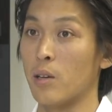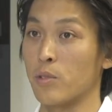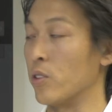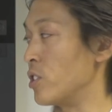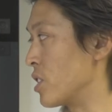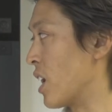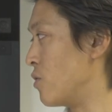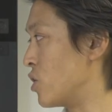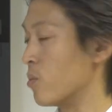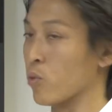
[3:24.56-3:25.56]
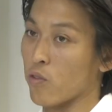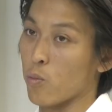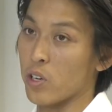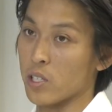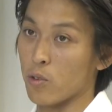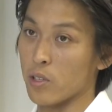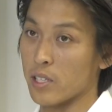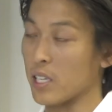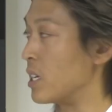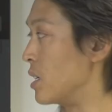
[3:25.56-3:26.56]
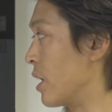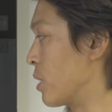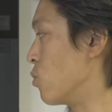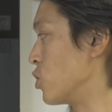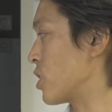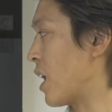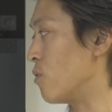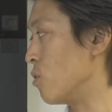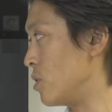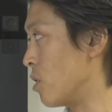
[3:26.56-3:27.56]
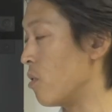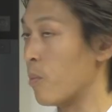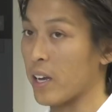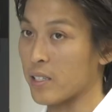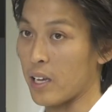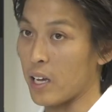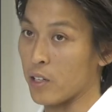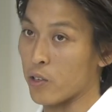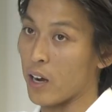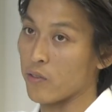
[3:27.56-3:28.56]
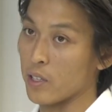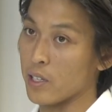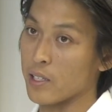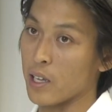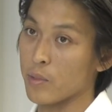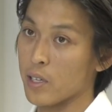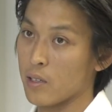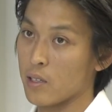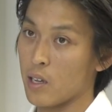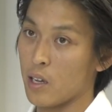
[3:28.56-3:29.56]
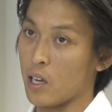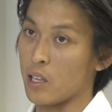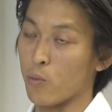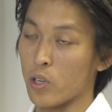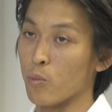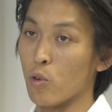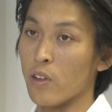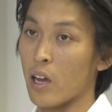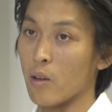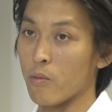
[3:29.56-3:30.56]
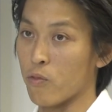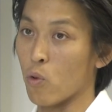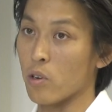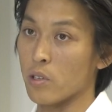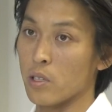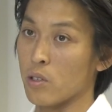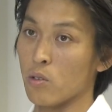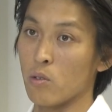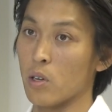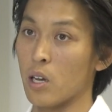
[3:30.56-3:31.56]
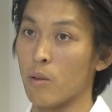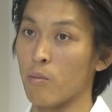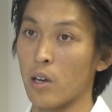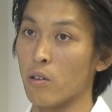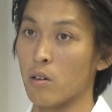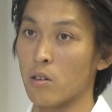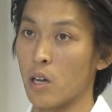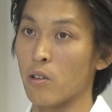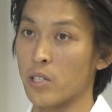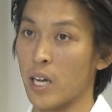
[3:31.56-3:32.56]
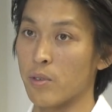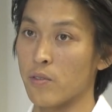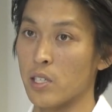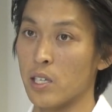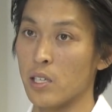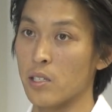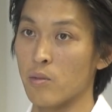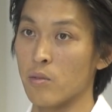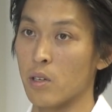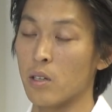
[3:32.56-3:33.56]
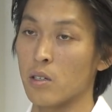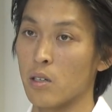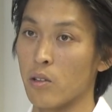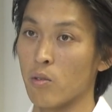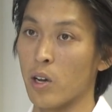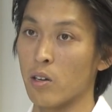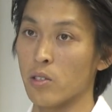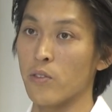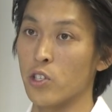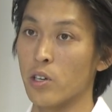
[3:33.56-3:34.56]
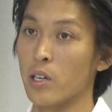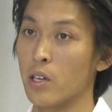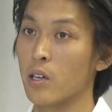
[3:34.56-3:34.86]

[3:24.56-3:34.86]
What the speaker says: So this is kind of just a proof of principle to see which scaffolds are the best at engrafting these stem cells, and then we can move that forward to other types of disease and other models of injury.